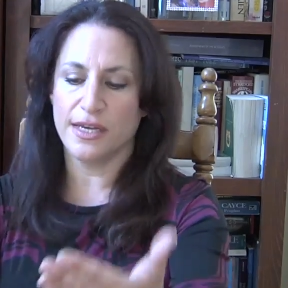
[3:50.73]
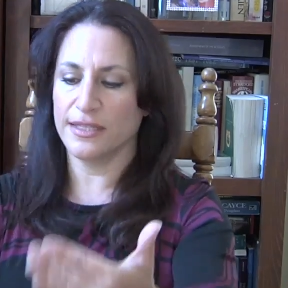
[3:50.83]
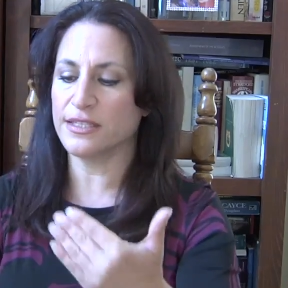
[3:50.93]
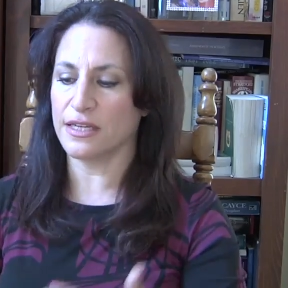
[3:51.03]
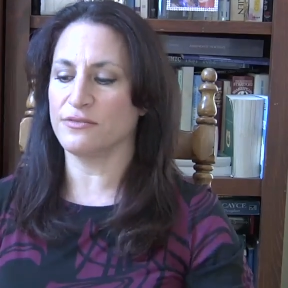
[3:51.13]

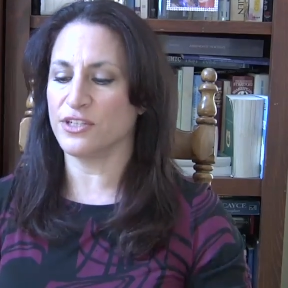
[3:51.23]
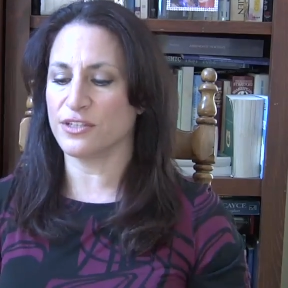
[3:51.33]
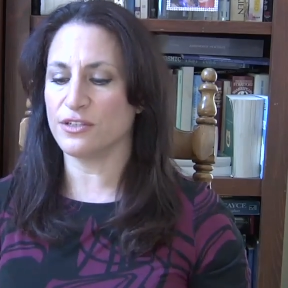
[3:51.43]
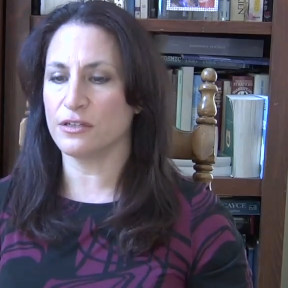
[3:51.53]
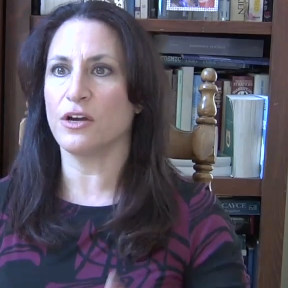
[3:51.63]
instead of
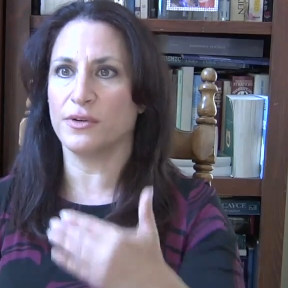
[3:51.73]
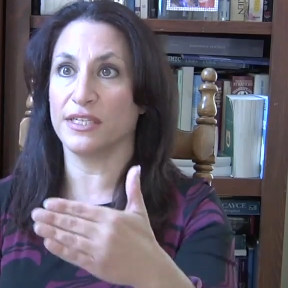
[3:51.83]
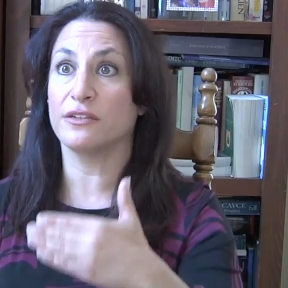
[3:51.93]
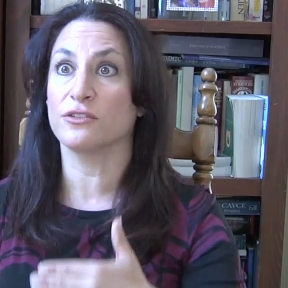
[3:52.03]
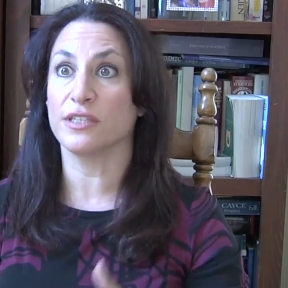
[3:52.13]
just going
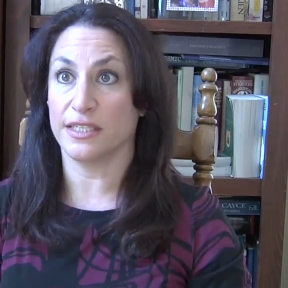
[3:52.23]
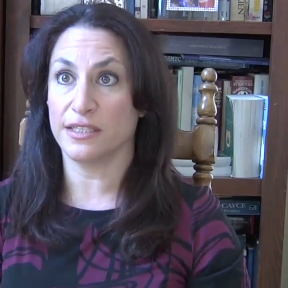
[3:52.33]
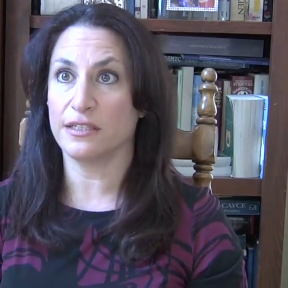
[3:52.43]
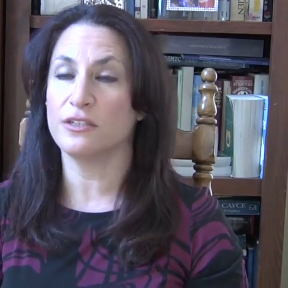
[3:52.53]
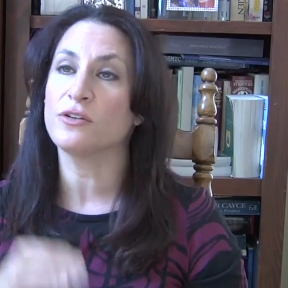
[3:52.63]
down your
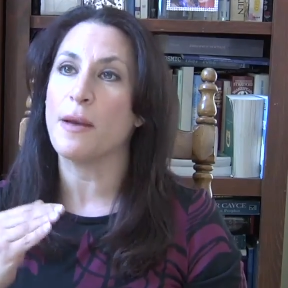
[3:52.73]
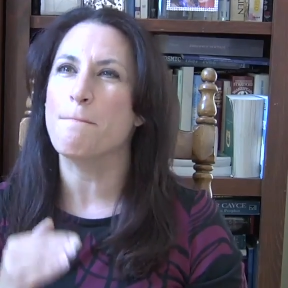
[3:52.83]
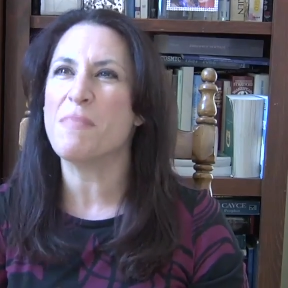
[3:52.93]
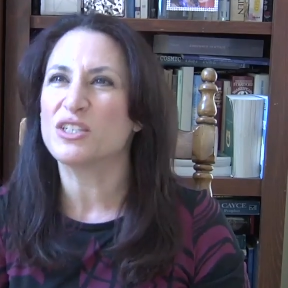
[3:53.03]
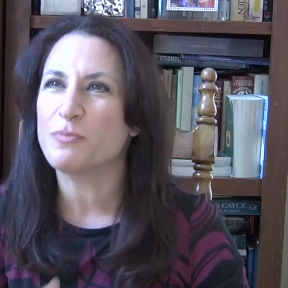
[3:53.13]
list. You'll
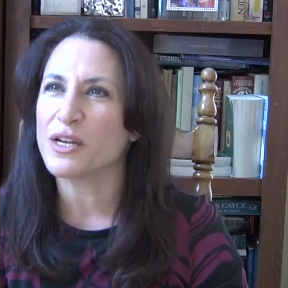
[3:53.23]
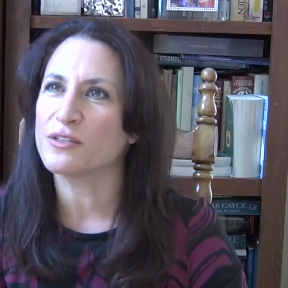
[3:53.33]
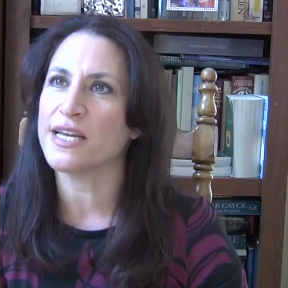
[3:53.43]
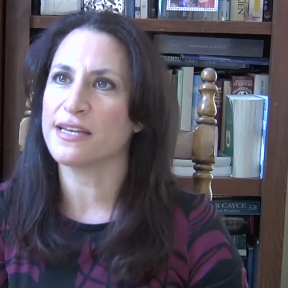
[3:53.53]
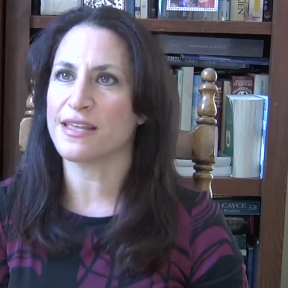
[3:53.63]
get much
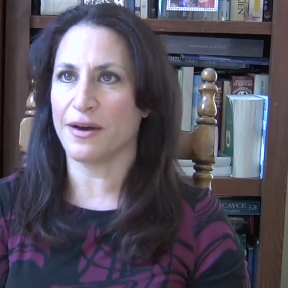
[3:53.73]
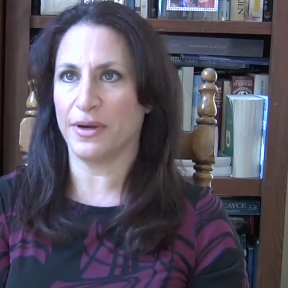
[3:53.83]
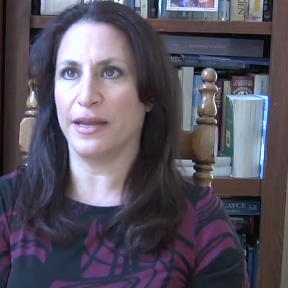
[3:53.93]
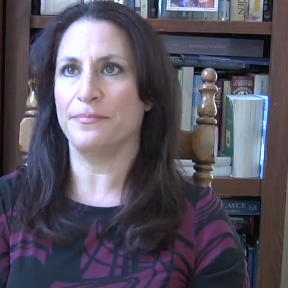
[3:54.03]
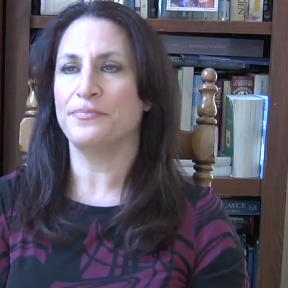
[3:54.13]
better data that
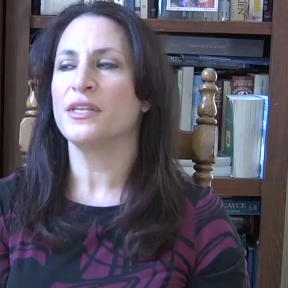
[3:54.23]
way.